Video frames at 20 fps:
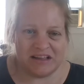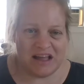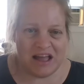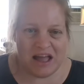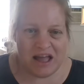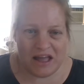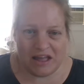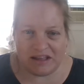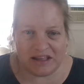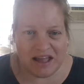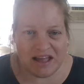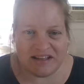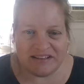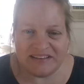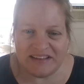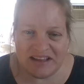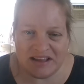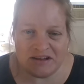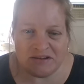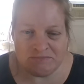I can't
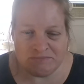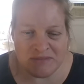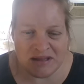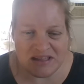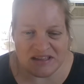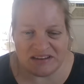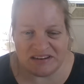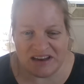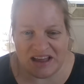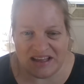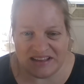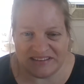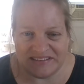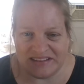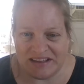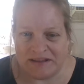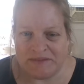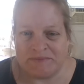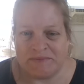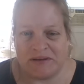say her middle last
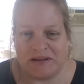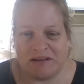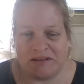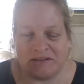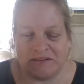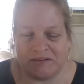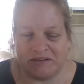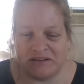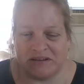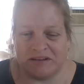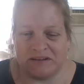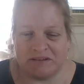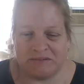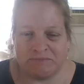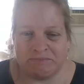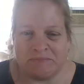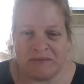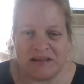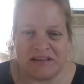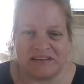name,
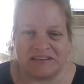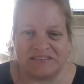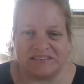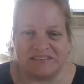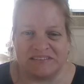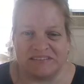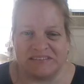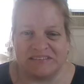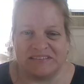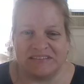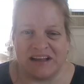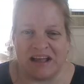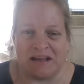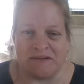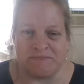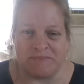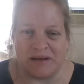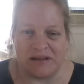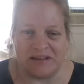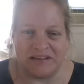middle
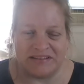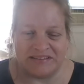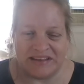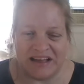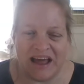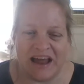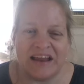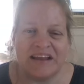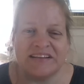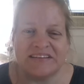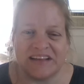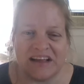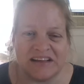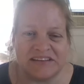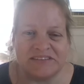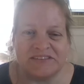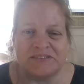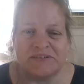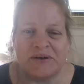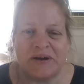name was
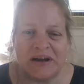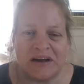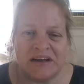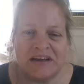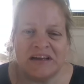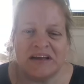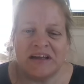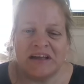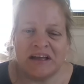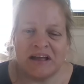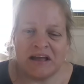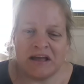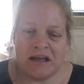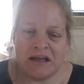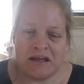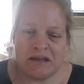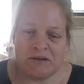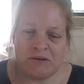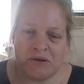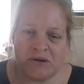Alexandra
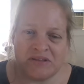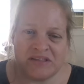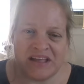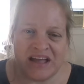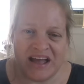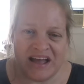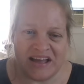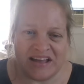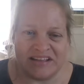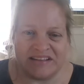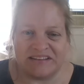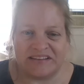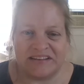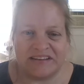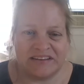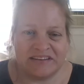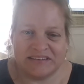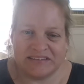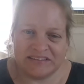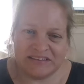Cortez.
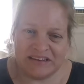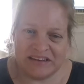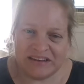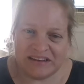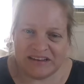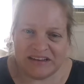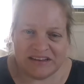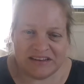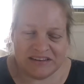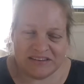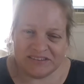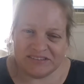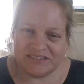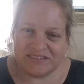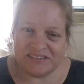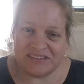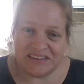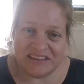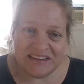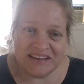
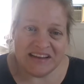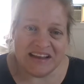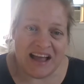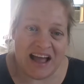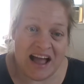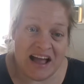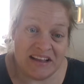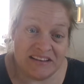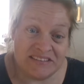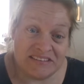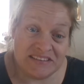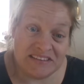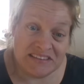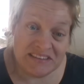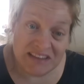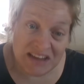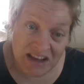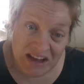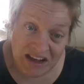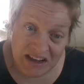She actually
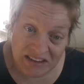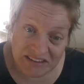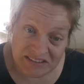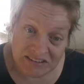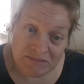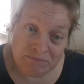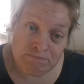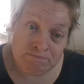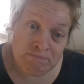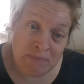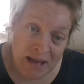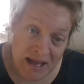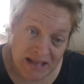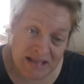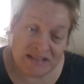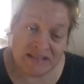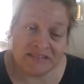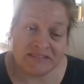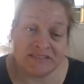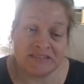called
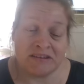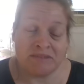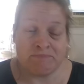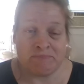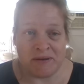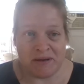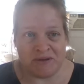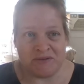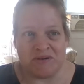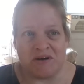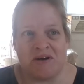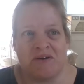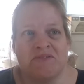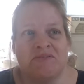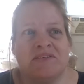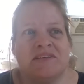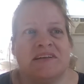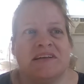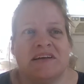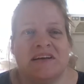Ben
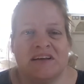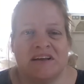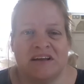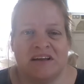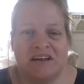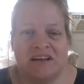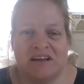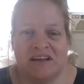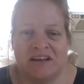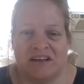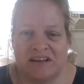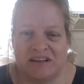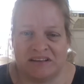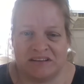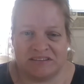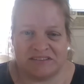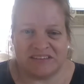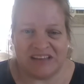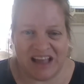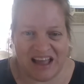Shapiro's
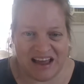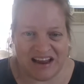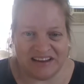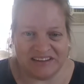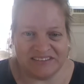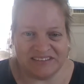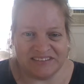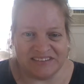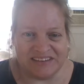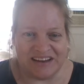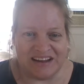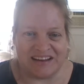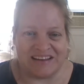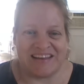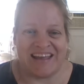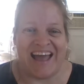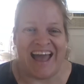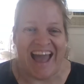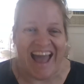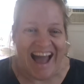challenge a
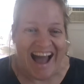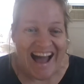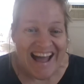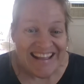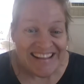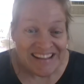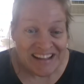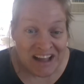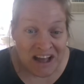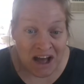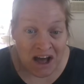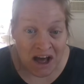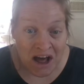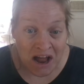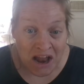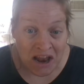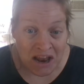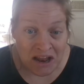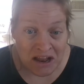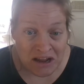cat
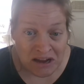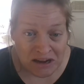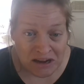call.